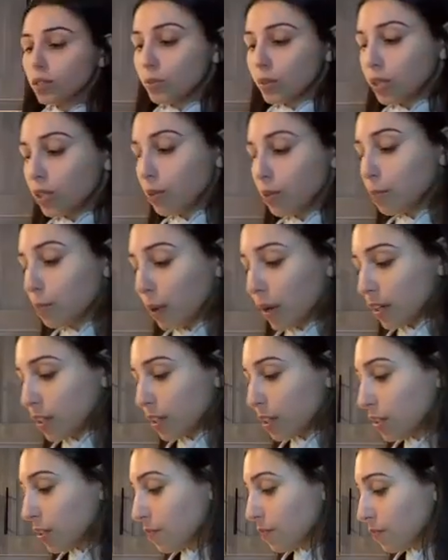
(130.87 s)
to be your
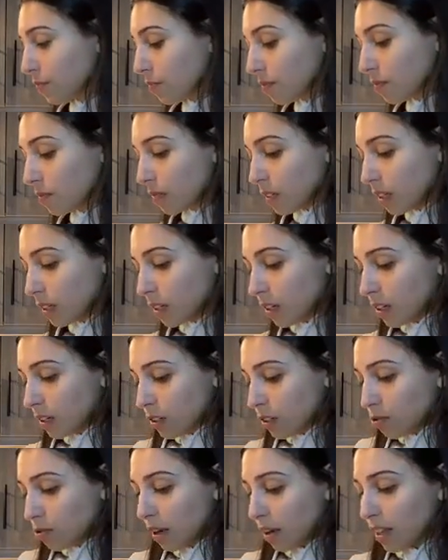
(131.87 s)
butter.
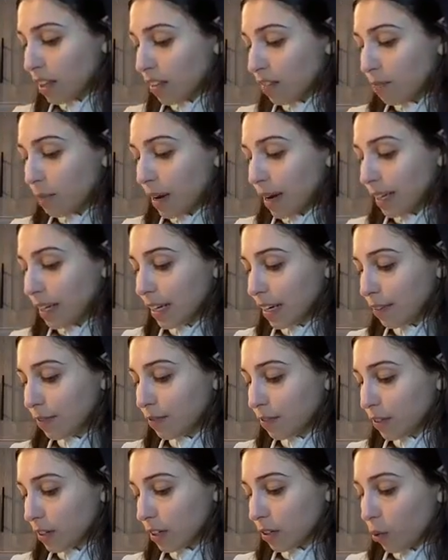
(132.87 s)
So I left mine in
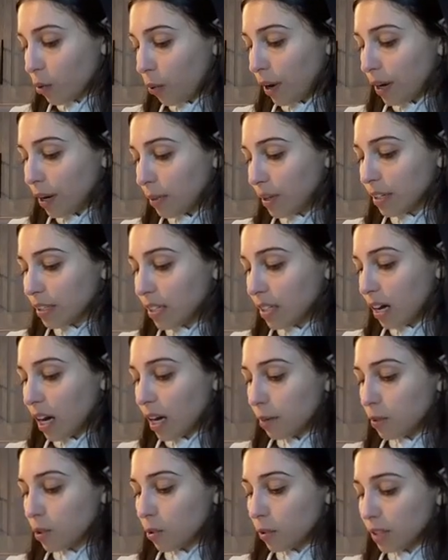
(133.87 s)
for quite a bit of
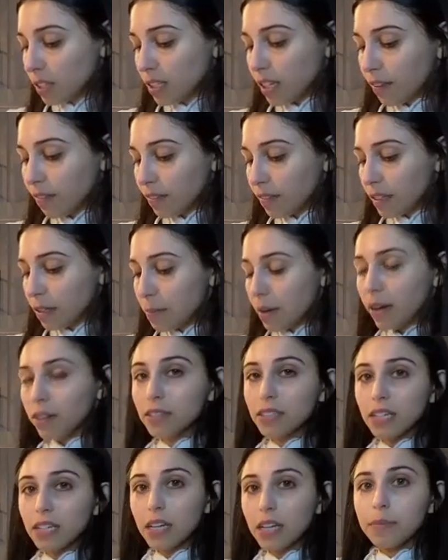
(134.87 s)
time, so it's definitely
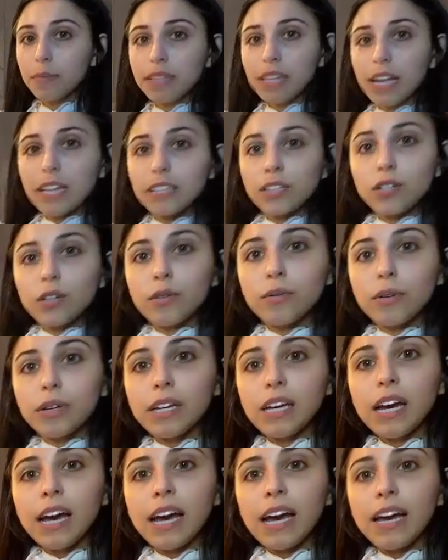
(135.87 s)
melted, but that's
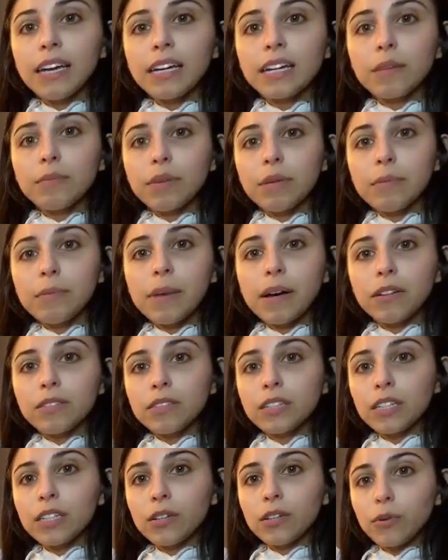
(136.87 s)
okay. It could be
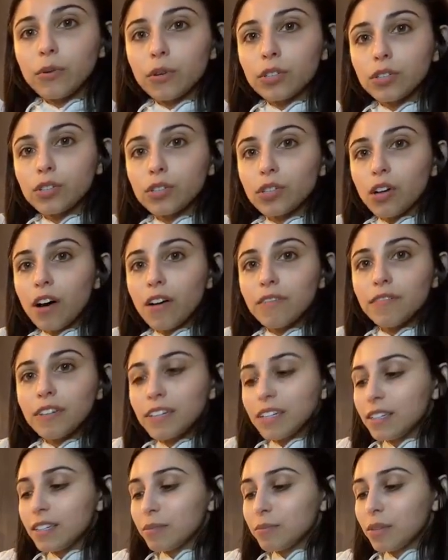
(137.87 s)
melted or
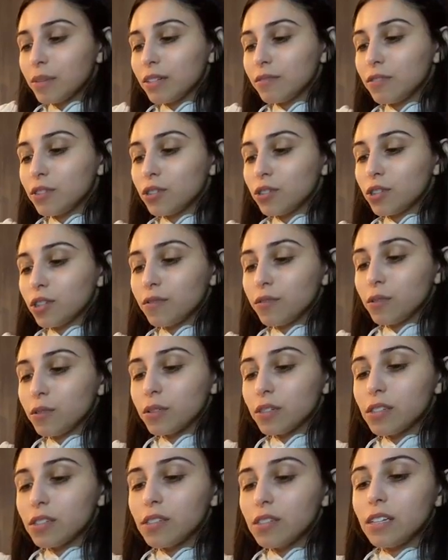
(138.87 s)
softened. I'm not even sure if you
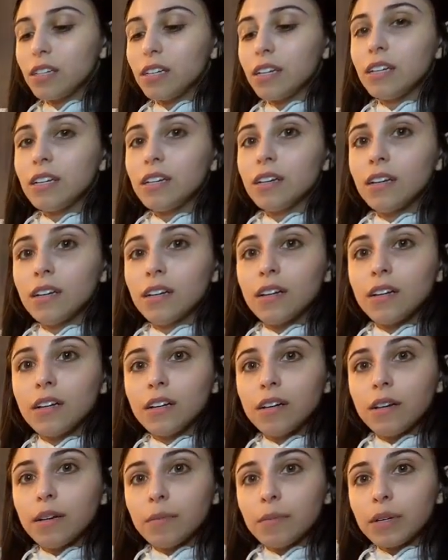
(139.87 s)
could see,
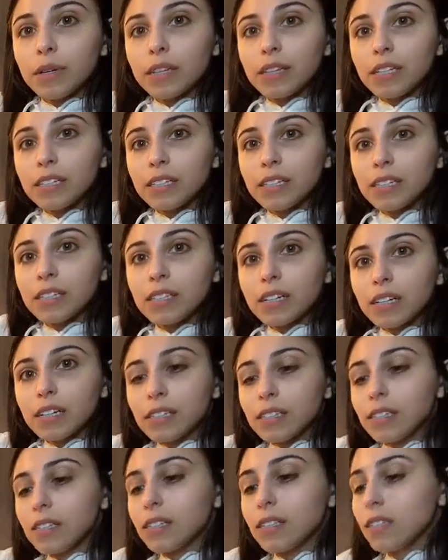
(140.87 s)
but this is the
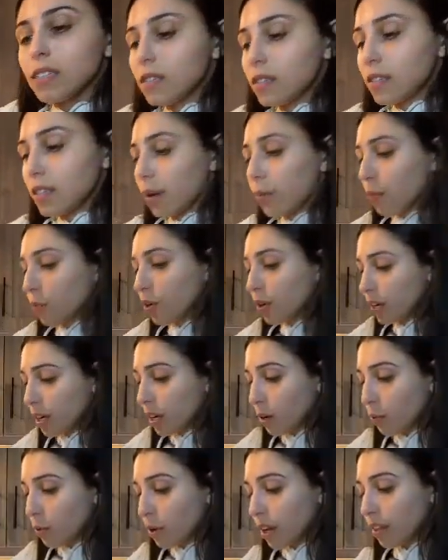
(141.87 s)
consistency I'm
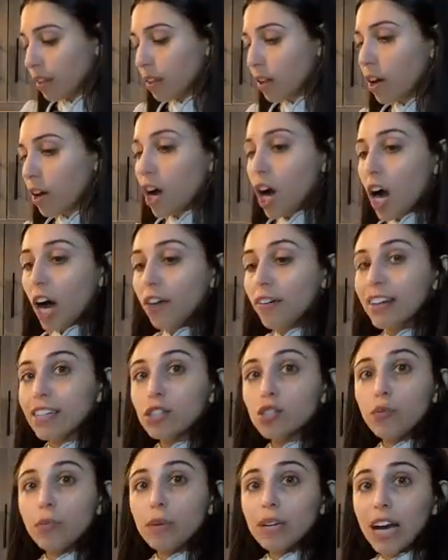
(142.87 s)
working with. All
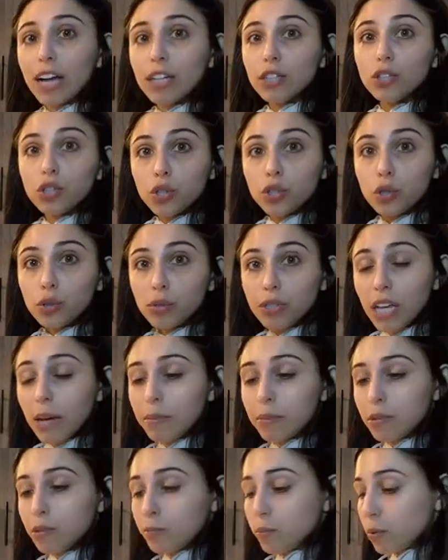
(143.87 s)
right, so we got 2
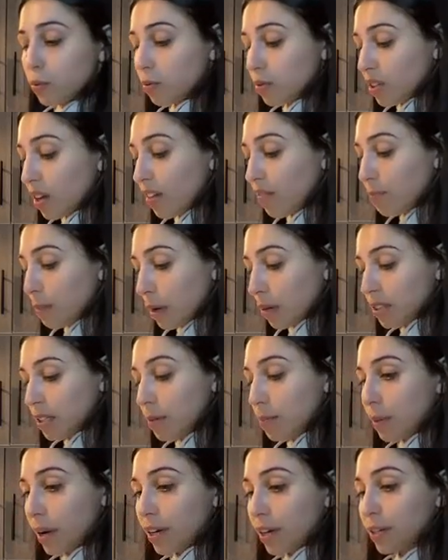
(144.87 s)
tablespoons of
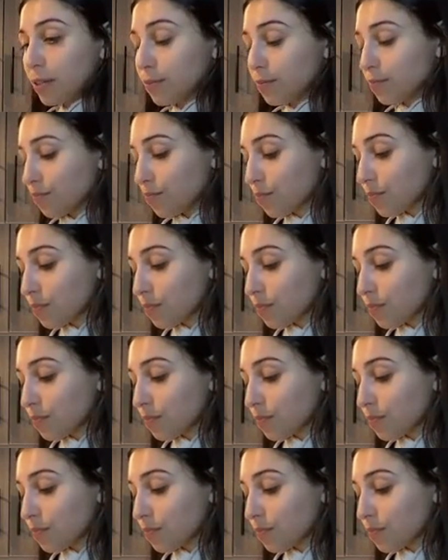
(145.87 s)
melted butter